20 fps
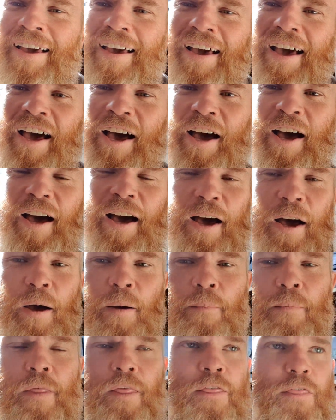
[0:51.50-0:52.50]

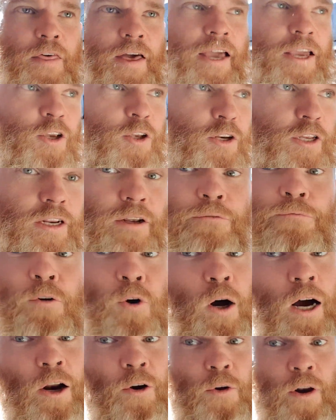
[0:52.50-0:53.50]
that you need a
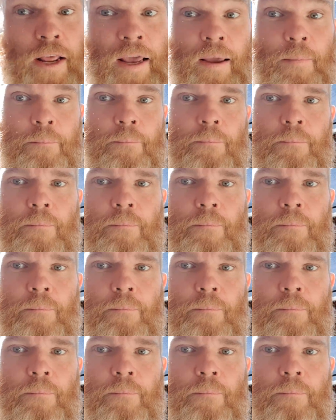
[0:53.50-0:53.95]
400 amp.